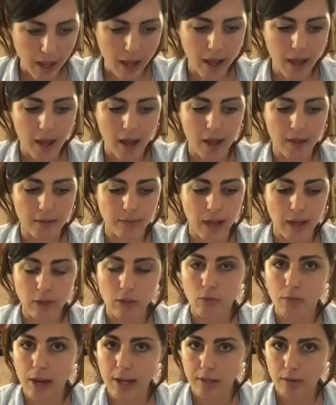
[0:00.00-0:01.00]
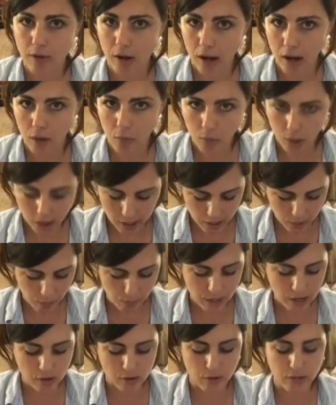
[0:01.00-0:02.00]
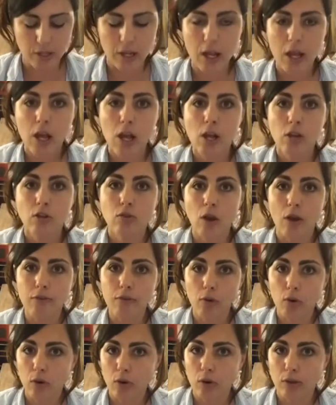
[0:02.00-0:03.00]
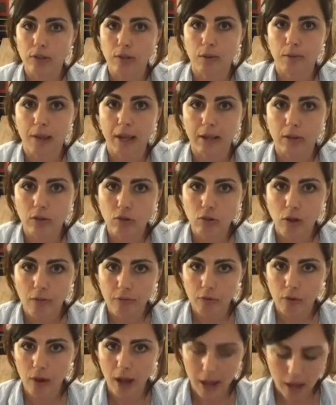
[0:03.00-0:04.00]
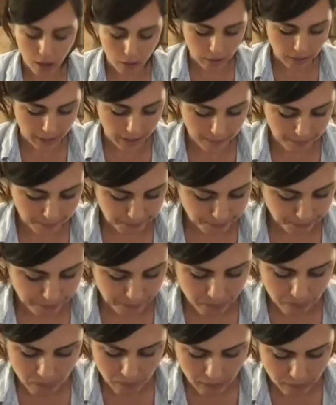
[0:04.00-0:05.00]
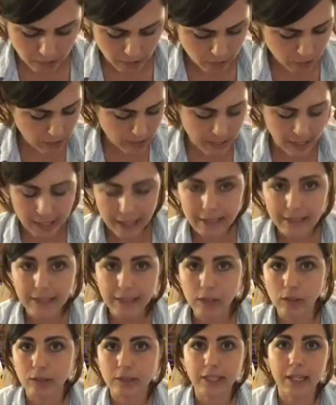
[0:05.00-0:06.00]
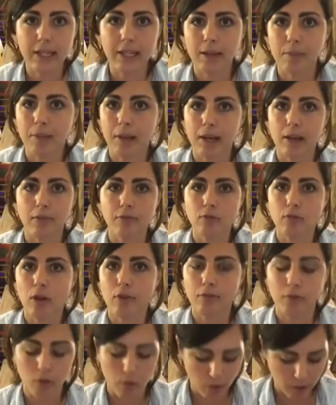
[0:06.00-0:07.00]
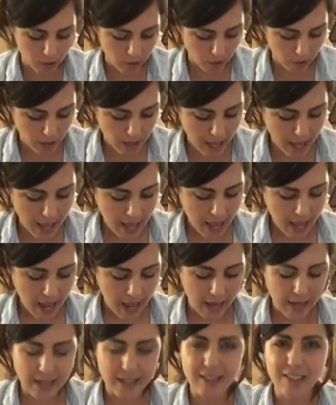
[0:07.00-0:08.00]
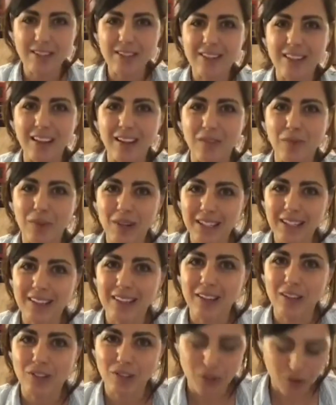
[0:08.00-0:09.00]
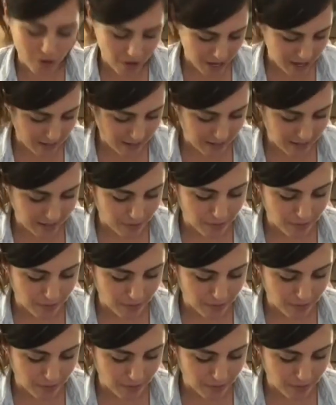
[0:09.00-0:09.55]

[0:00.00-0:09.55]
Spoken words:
at the restaurant I work in, we use truffle oil, so we make truffle aioli. So just like a little teeny bit of truffle oil, and it's just like really luxurious. It's